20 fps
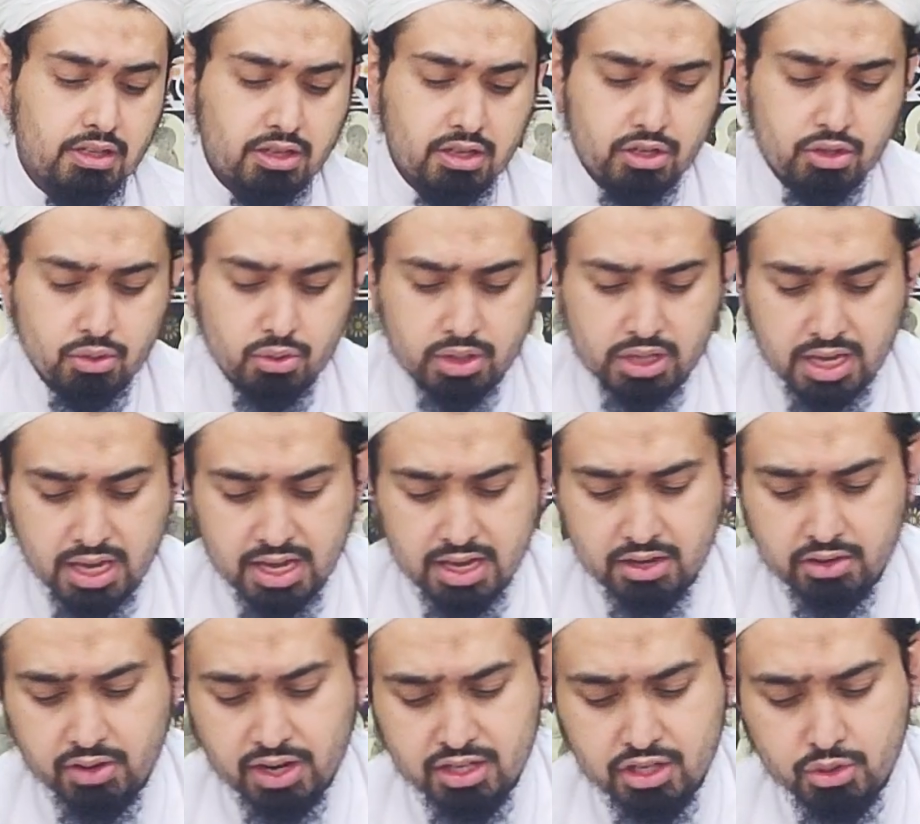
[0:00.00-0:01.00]
the
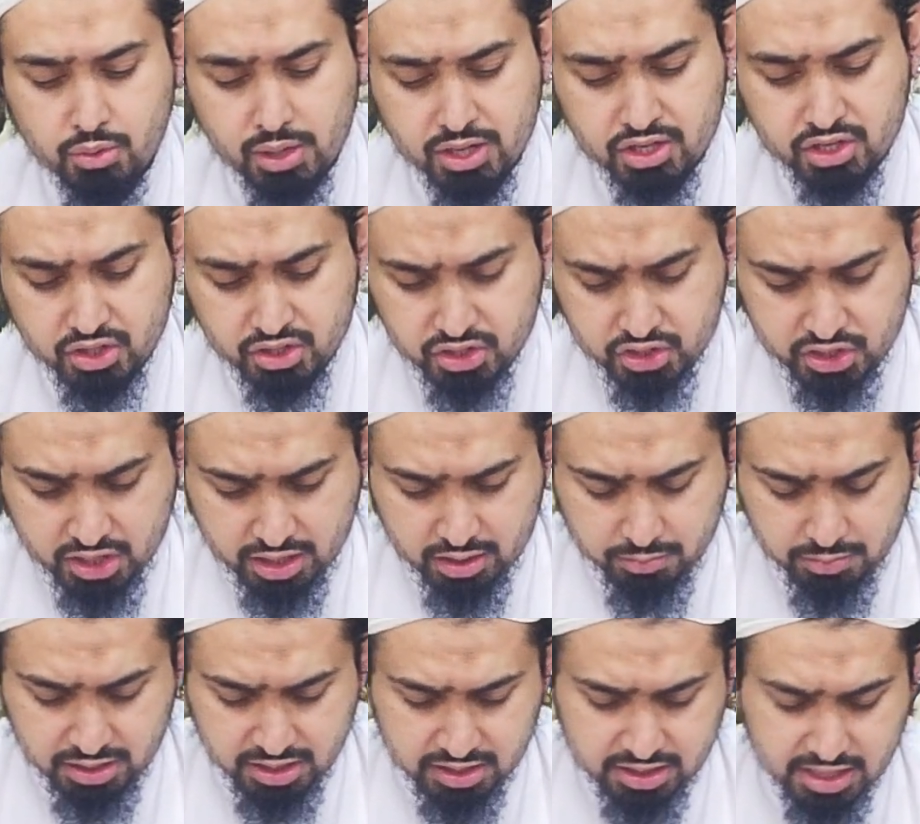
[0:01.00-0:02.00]
UK graduation
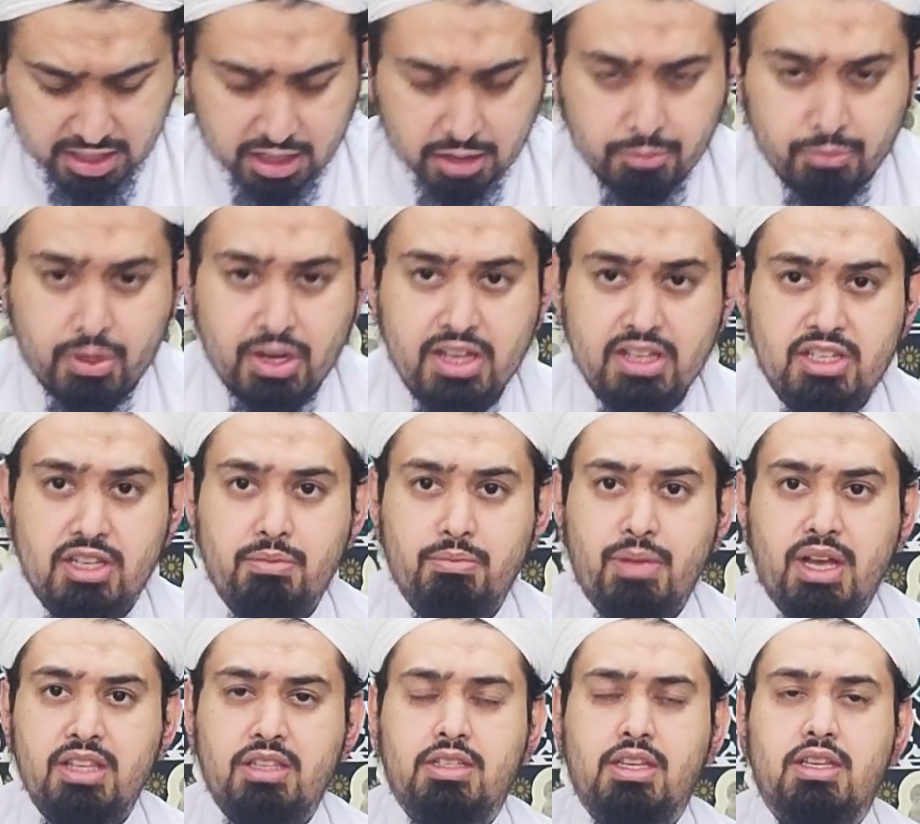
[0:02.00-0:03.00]
ceremony taking place in
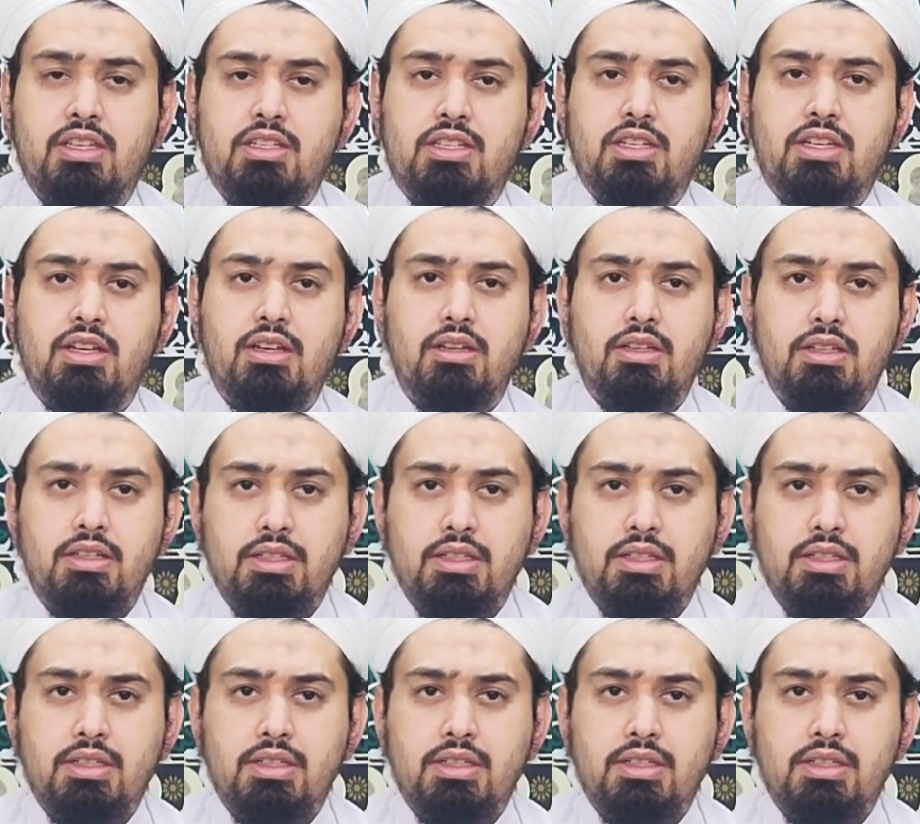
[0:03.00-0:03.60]
Manchester.